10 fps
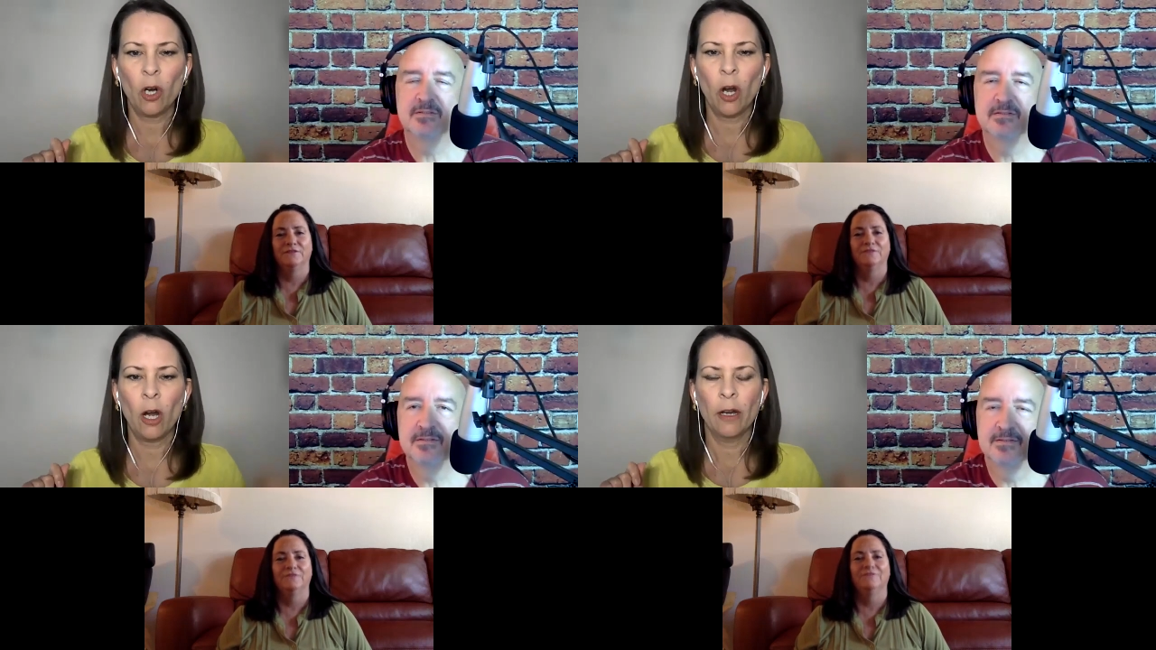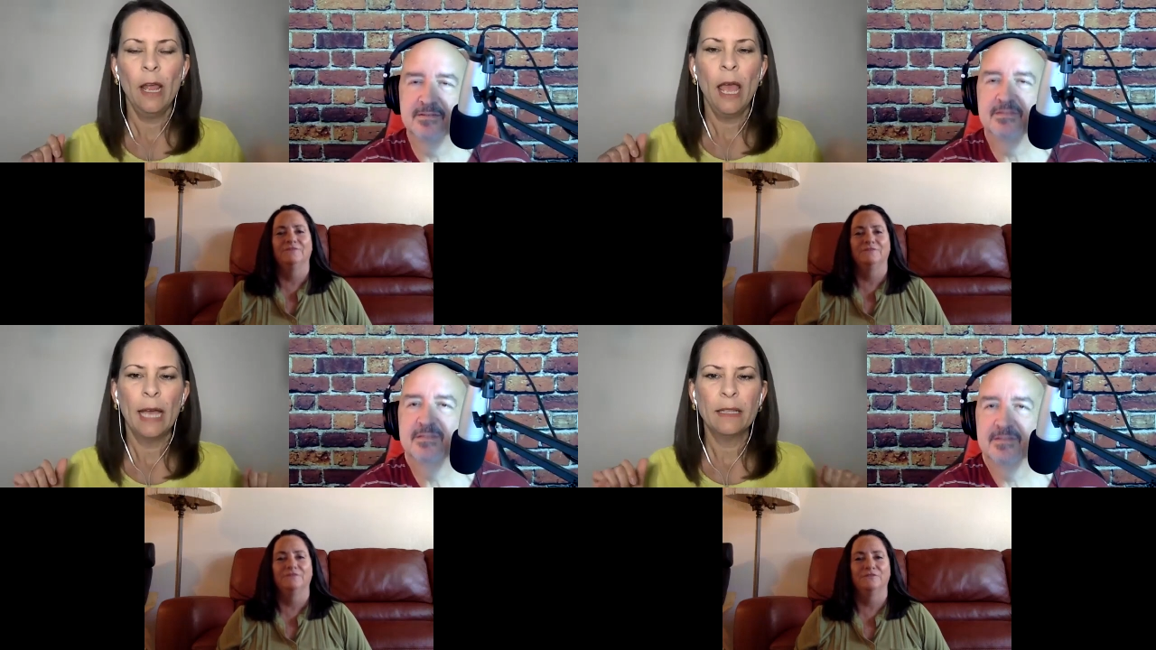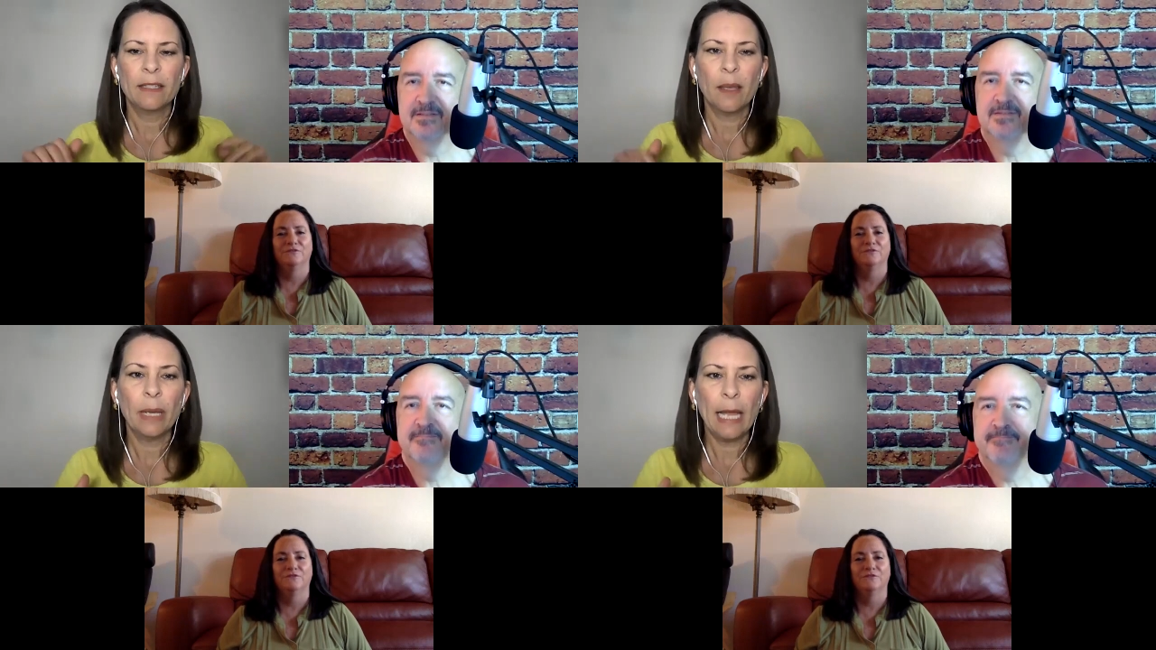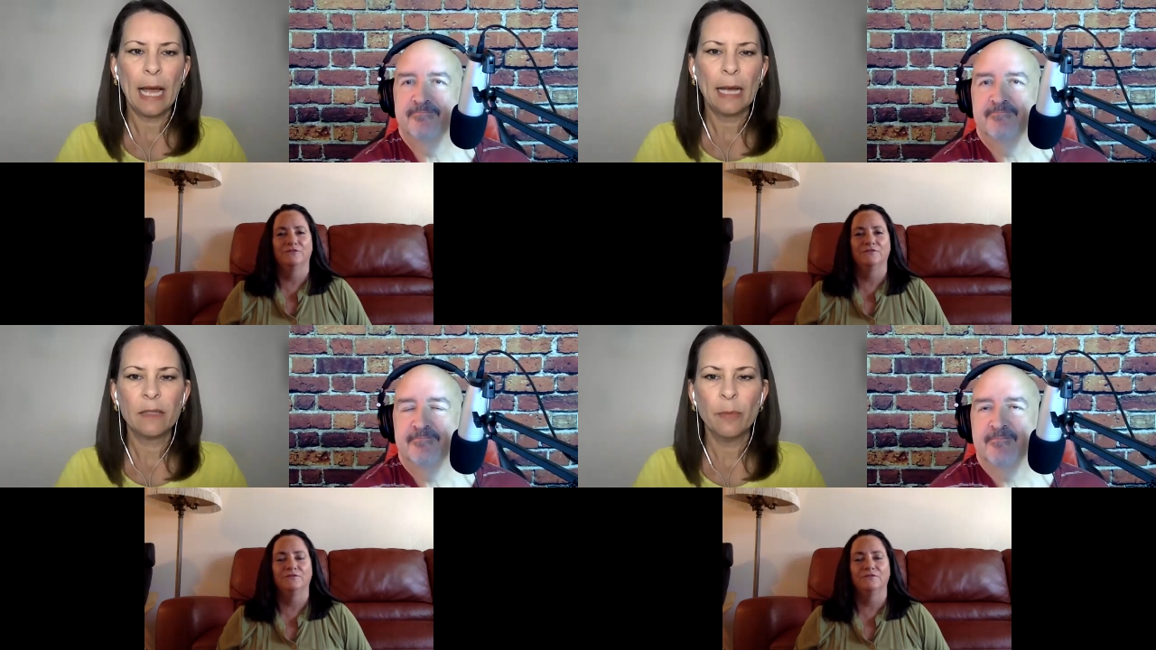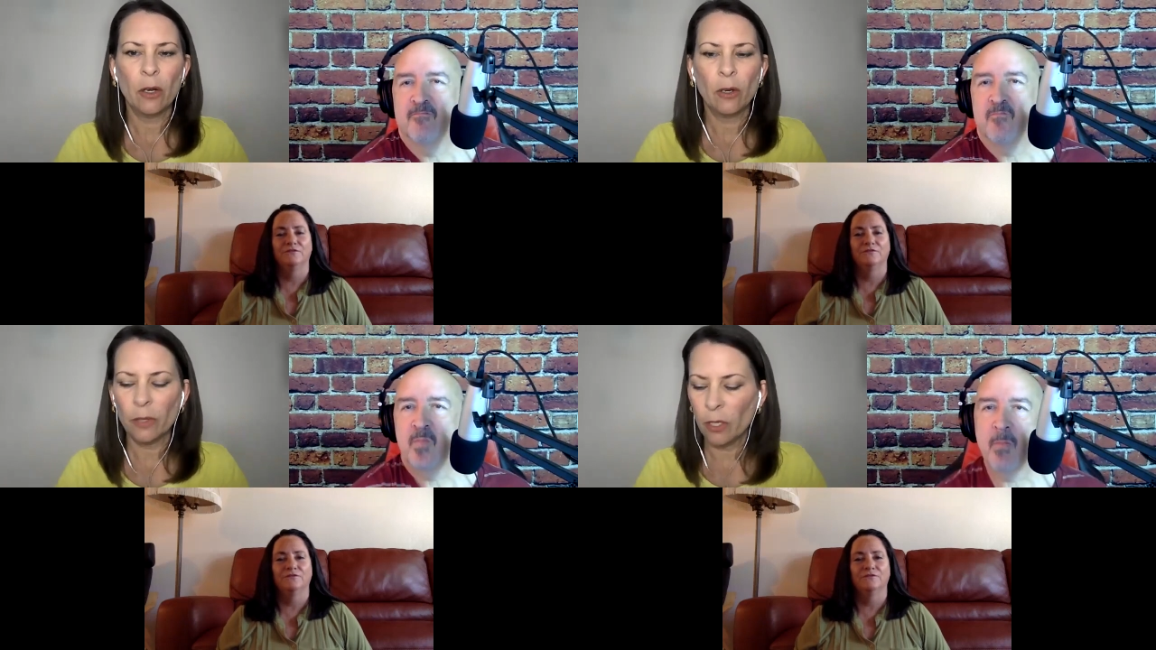Speaker 1: car. And somebody asked me
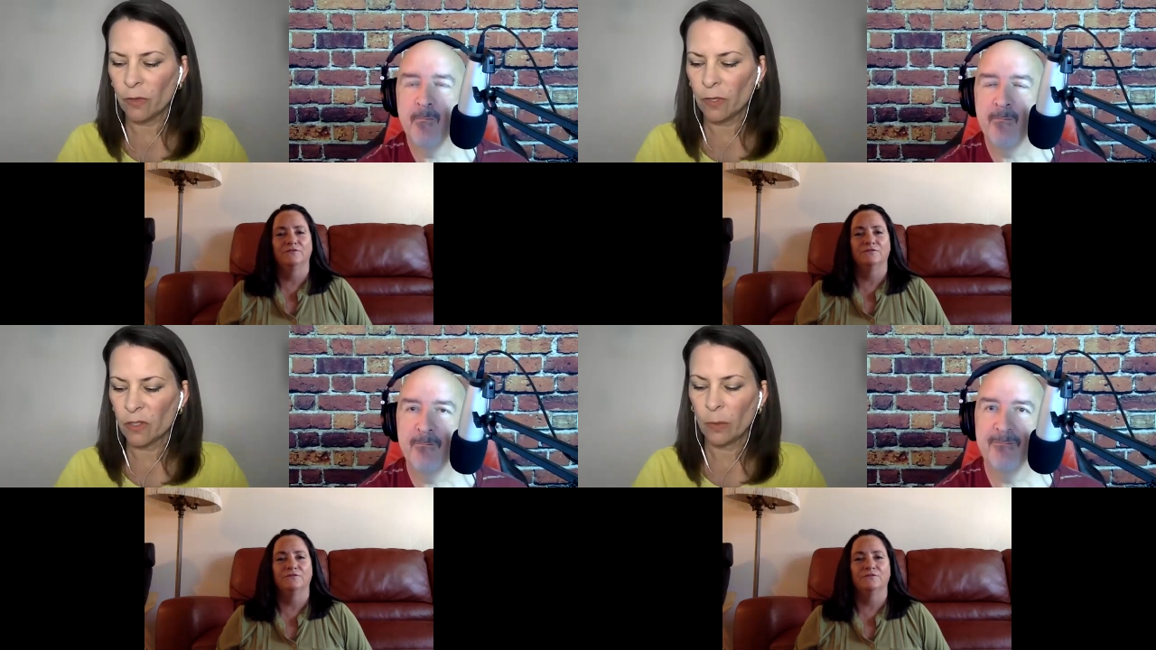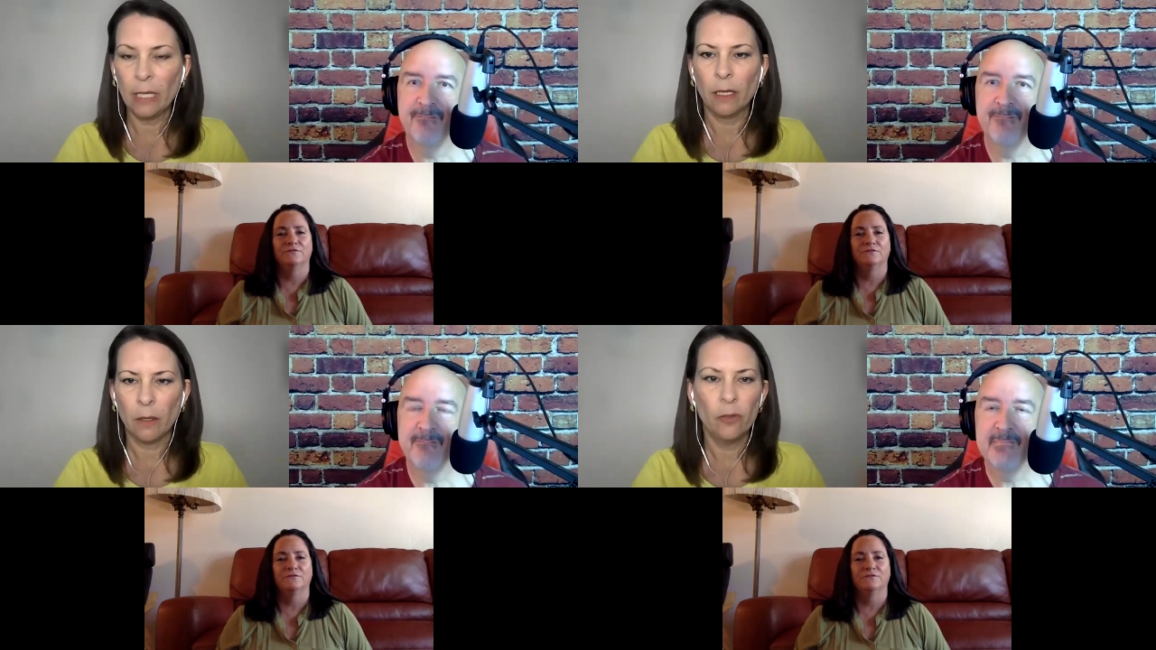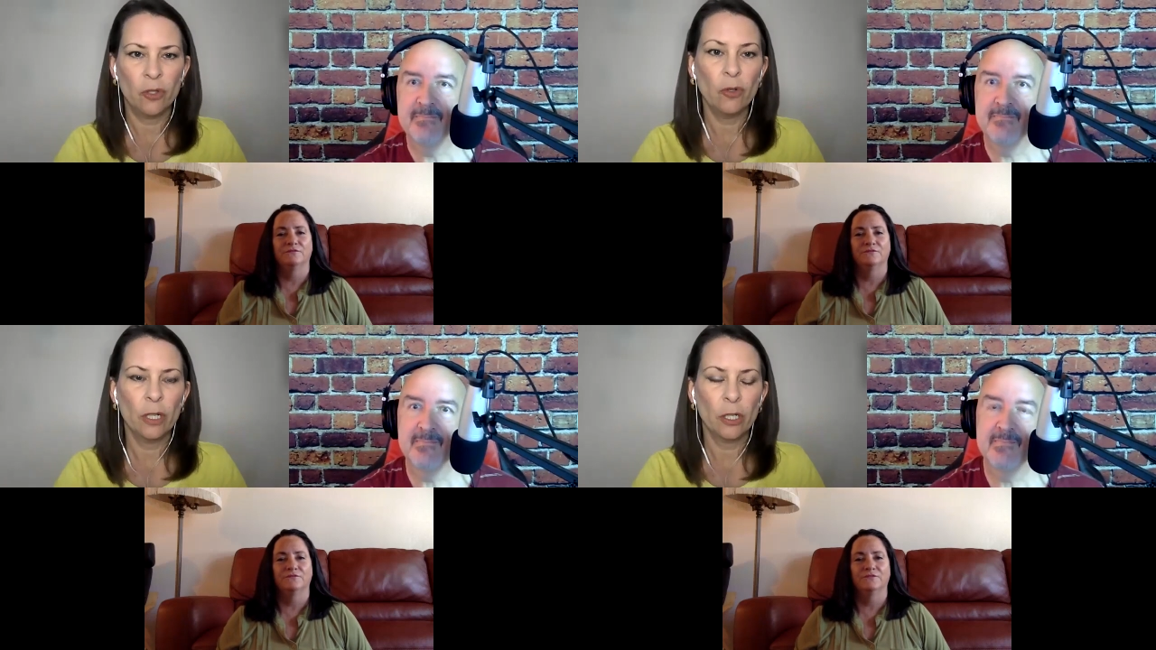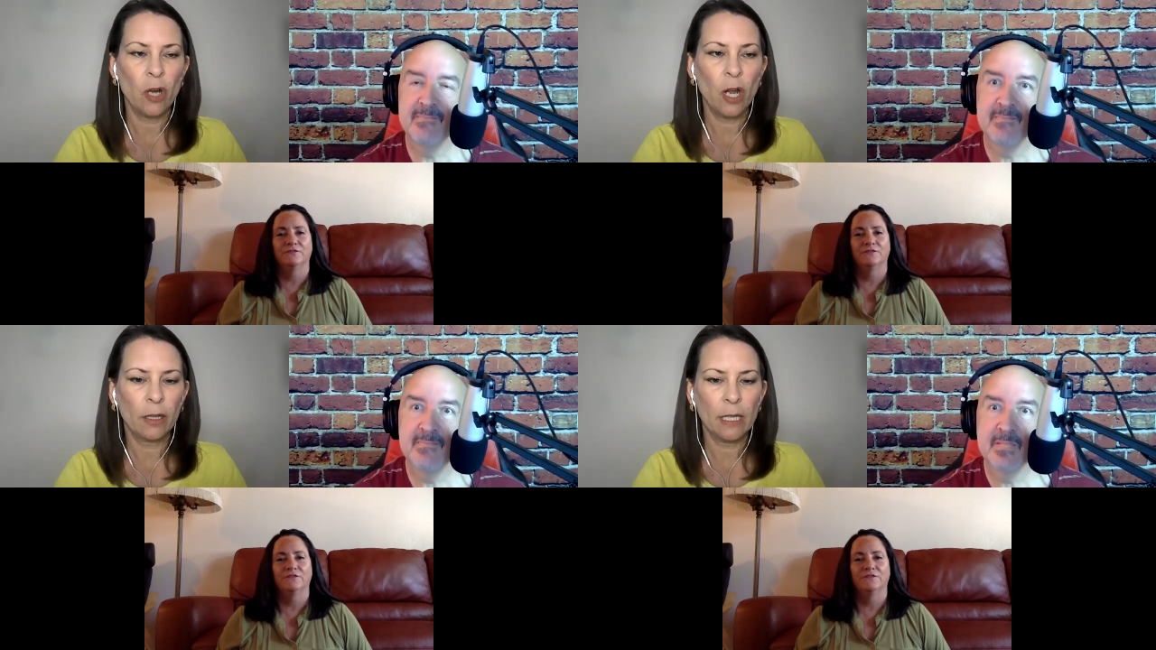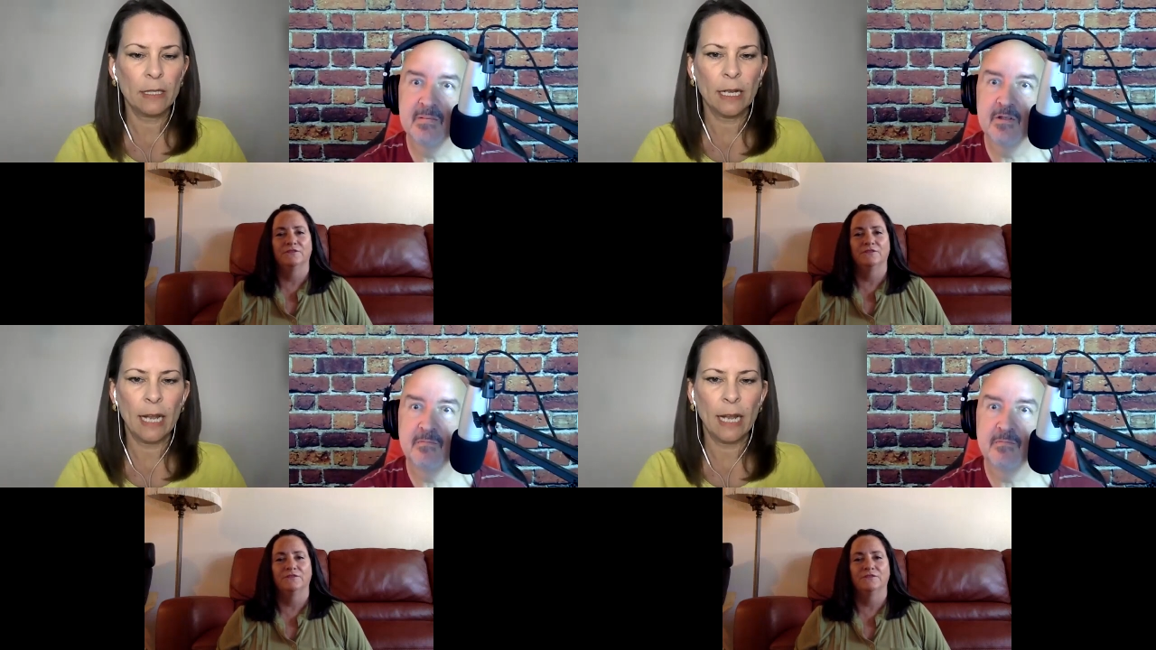earlier this week who's doing a trunk, they said,